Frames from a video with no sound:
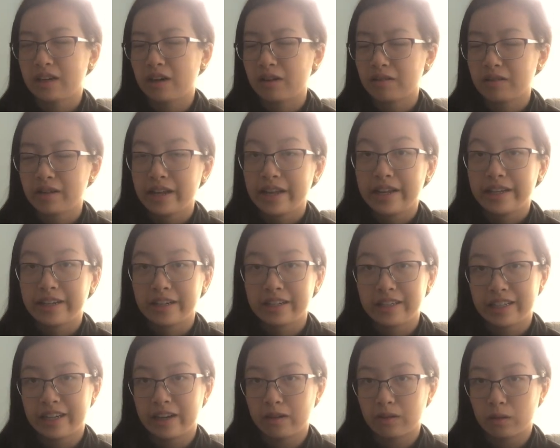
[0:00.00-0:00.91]
No,
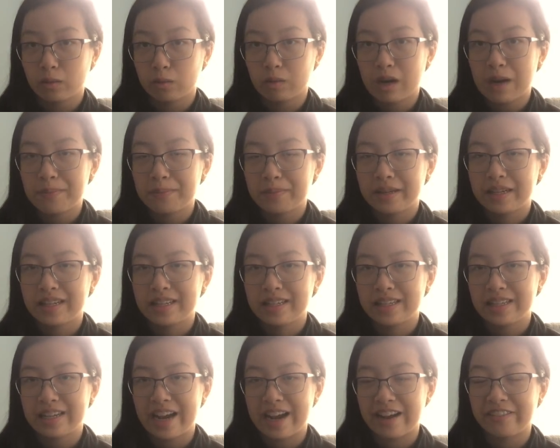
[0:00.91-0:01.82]
turns out Wep,
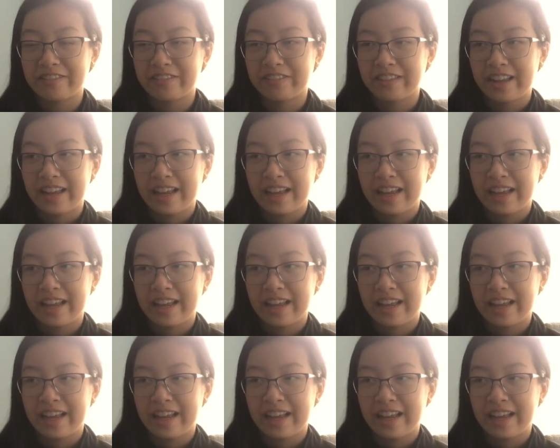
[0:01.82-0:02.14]
Tef,